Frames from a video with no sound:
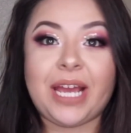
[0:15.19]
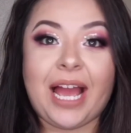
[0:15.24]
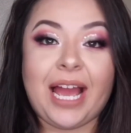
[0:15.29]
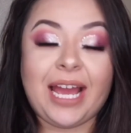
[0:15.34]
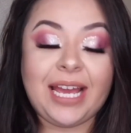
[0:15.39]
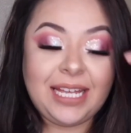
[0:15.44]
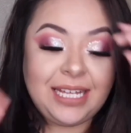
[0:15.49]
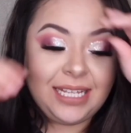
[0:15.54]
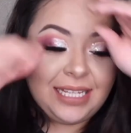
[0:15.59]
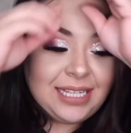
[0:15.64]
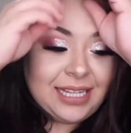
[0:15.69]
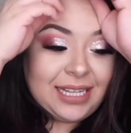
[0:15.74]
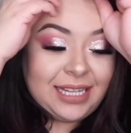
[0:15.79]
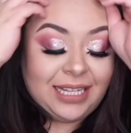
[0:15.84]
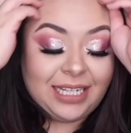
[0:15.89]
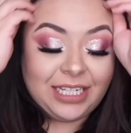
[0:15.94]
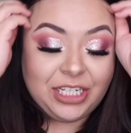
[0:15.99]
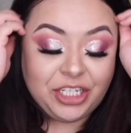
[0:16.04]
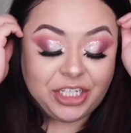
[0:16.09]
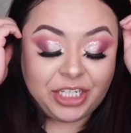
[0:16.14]
I
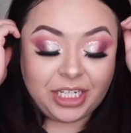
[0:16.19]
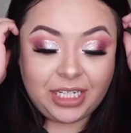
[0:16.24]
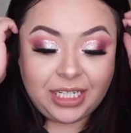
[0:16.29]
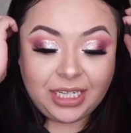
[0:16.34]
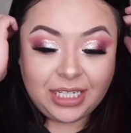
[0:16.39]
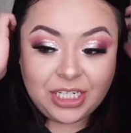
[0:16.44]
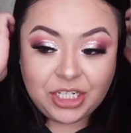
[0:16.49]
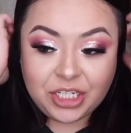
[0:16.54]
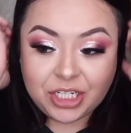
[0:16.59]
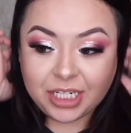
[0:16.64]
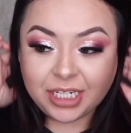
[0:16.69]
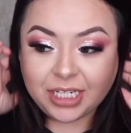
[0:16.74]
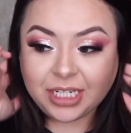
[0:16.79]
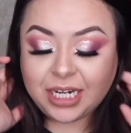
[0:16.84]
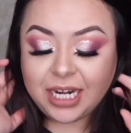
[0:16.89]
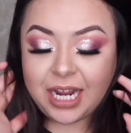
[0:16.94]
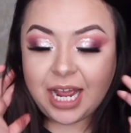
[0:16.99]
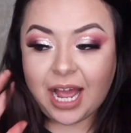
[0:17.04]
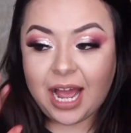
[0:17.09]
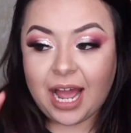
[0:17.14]
legit, legit,
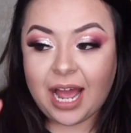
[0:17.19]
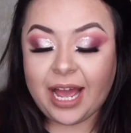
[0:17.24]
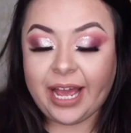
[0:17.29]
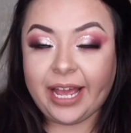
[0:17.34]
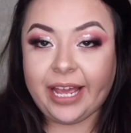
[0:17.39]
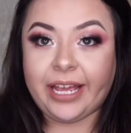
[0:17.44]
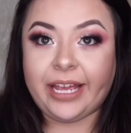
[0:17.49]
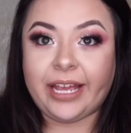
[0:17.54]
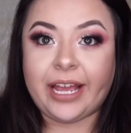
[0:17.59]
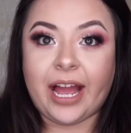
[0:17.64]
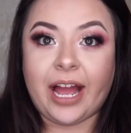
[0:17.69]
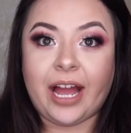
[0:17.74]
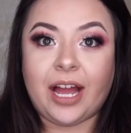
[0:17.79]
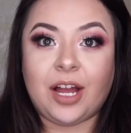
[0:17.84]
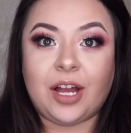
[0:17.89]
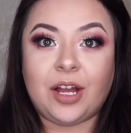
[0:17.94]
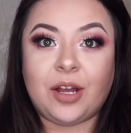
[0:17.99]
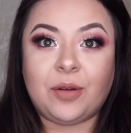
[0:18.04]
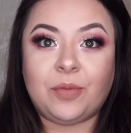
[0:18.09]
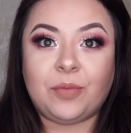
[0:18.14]
I
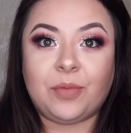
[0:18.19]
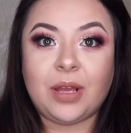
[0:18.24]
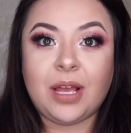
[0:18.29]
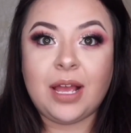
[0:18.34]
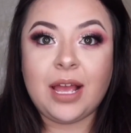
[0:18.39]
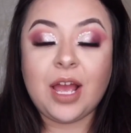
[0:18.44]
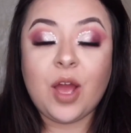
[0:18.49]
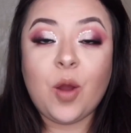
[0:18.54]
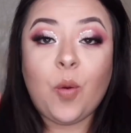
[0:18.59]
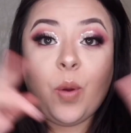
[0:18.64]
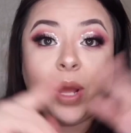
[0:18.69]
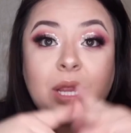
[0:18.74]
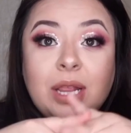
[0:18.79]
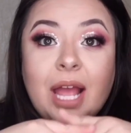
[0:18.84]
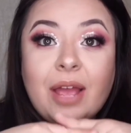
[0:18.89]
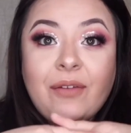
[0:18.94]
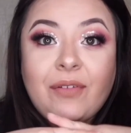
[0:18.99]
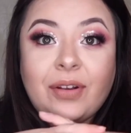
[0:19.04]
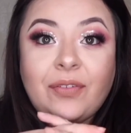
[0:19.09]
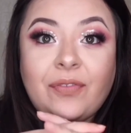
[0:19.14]
um, went
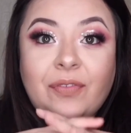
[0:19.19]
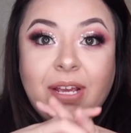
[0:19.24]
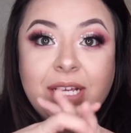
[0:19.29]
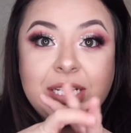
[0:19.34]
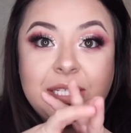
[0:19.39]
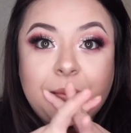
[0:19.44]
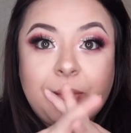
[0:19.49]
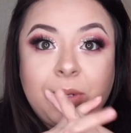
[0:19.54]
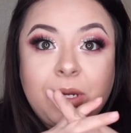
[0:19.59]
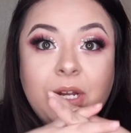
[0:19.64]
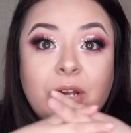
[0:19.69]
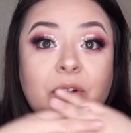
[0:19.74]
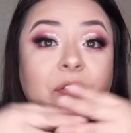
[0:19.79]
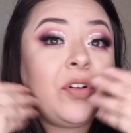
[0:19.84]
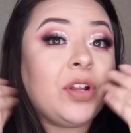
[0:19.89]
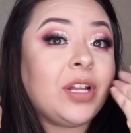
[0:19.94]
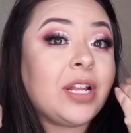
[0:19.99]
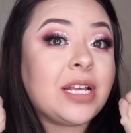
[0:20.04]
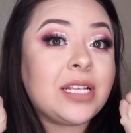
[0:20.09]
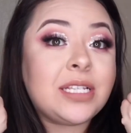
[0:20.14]
live on Facebook
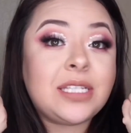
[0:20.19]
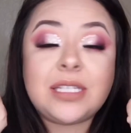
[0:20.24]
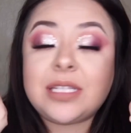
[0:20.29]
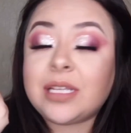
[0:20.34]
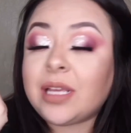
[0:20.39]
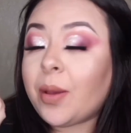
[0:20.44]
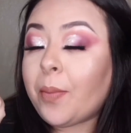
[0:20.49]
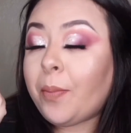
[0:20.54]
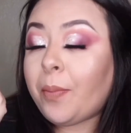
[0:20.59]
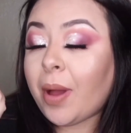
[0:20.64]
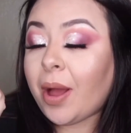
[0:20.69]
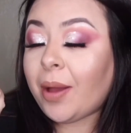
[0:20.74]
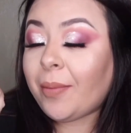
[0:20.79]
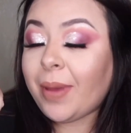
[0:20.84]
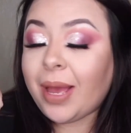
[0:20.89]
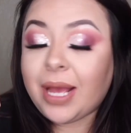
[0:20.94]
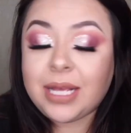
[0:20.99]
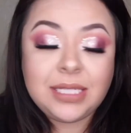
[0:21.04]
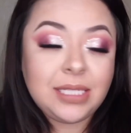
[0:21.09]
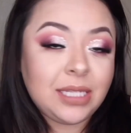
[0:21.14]
for this bomb
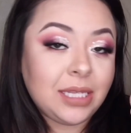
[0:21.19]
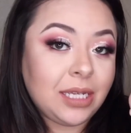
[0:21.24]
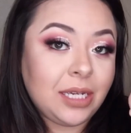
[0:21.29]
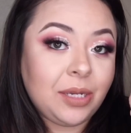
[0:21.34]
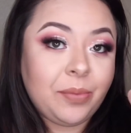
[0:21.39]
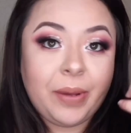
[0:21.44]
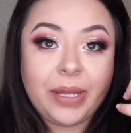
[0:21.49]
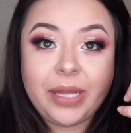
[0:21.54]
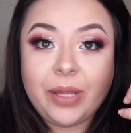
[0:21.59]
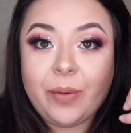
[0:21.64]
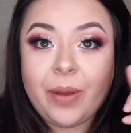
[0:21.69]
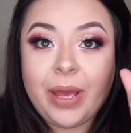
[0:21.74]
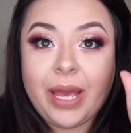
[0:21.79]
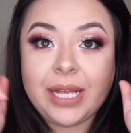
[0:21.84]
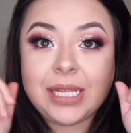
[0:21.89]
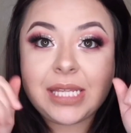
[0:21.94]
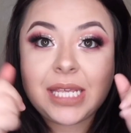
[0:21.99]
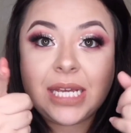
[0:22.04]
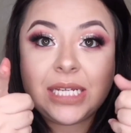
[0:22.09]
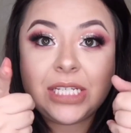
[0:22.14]
ass look. By the
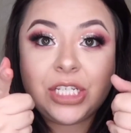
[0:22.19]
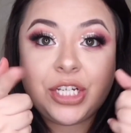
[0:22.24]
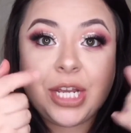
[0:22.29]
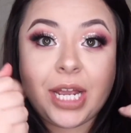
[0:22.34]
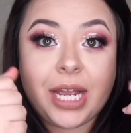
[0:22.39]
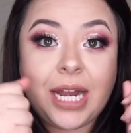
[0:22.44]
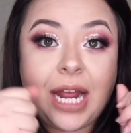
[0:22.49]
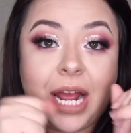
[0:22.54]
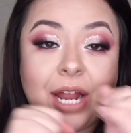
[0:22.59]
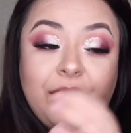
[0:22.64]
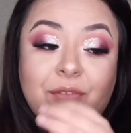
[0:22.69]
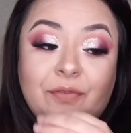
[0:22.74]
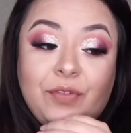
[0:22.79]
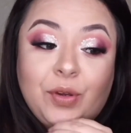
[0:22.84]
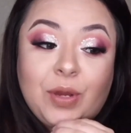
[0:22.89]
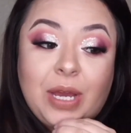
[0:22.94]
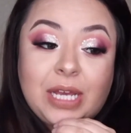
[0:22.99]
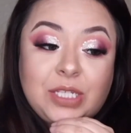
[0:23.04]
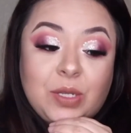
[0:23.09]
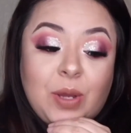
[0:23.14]
way, check it out. If you
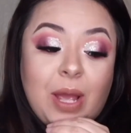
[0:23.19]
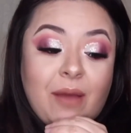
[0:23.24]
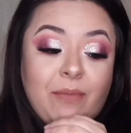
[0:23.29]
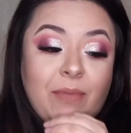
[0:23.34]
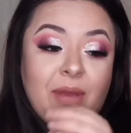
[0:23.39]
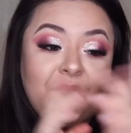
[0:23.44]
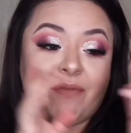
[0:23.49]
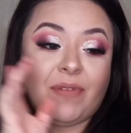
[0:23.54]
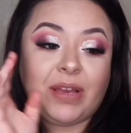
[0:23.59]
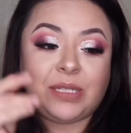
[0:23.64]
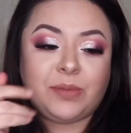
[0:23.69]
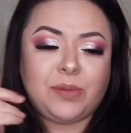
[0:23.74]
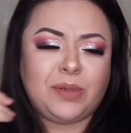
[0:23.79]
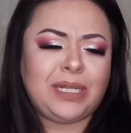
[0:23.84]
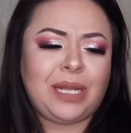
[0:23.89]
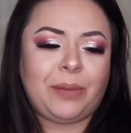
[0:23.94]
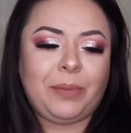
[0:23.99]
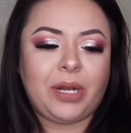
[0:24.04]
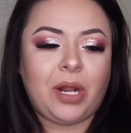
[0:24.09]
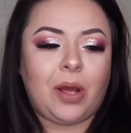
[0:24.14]
guys don't have me on Facebook,
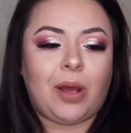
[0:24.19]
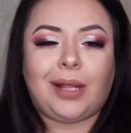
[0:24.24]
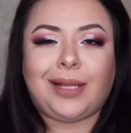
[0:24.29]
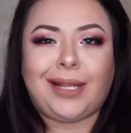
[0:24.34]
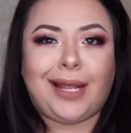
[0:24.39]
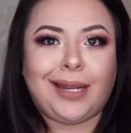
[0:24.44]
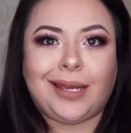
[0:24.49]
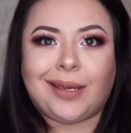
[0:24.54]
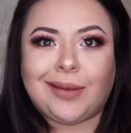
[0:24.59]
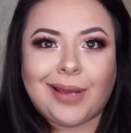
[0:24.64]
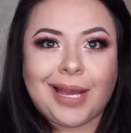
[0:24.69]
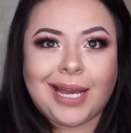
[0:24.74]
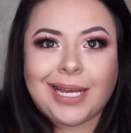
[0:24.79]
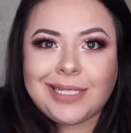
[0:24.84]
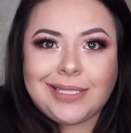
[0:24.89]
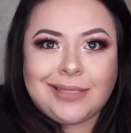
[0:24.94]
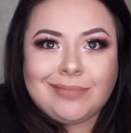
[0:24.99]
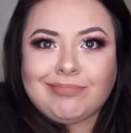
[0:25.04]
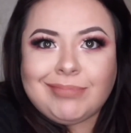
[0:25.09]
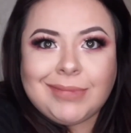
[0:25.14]
let me know. I'll add you
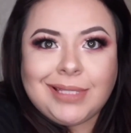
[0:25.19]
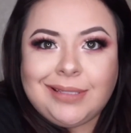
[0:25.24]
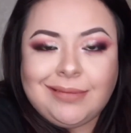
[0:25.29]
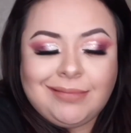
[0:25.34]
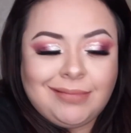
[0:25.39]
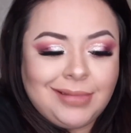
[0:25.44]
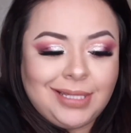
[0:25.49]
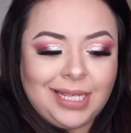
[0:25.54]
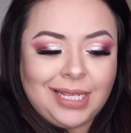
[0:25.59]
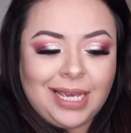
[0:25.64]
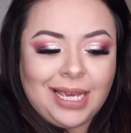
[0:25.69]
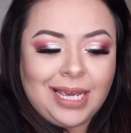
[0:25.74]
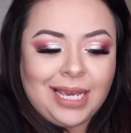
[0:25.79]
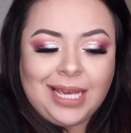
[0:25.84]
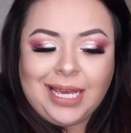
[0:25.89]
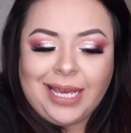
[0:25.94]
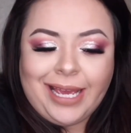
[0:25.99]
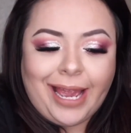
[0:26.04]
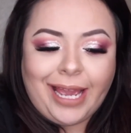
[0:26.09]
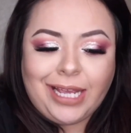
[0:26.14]
guys.
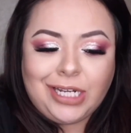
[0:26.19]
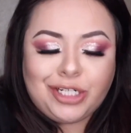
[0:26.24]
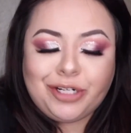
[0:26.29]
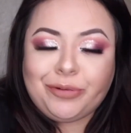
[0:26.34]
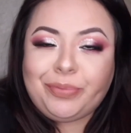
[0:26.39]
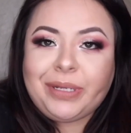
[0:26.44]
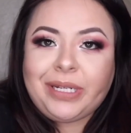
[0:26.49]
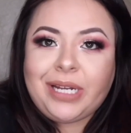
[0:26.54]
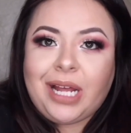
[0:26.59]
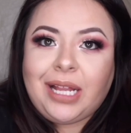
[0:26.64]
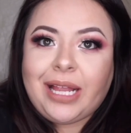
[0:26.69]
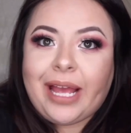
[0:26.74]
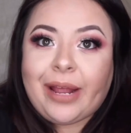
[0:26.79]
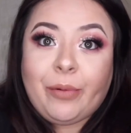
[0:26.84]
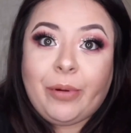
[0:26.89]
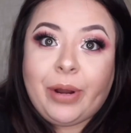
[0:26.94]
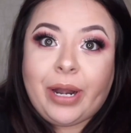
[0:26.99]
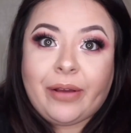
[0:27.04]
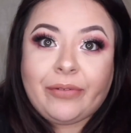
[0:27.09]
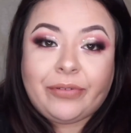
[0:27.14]
I ain't tripping. I'll add
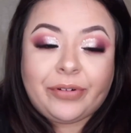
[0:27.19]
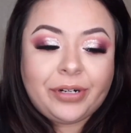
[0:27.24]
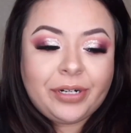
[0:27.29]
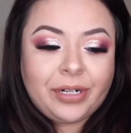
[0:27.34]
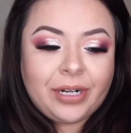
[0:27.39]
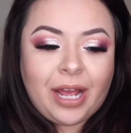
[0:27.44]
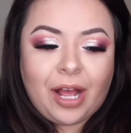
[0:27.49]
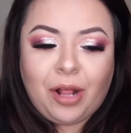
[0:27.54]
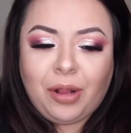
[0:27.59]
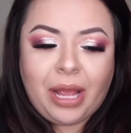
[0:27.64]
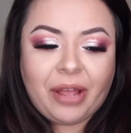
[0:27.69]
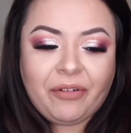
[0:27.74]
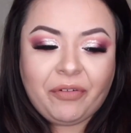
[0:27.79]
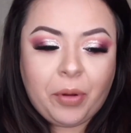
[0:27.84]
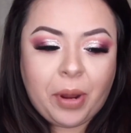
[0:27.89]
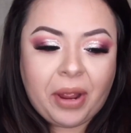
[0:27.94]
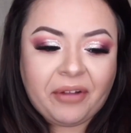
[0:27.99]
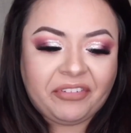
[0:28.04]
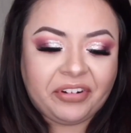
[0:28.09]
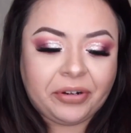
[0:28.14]
whatever. I'll add
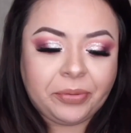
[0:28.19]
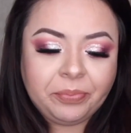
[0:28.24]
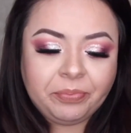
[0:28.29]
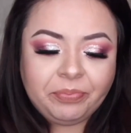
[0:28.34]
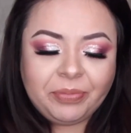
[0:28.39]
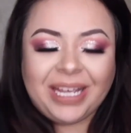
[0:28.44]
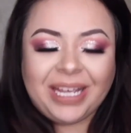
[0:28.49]
whoever.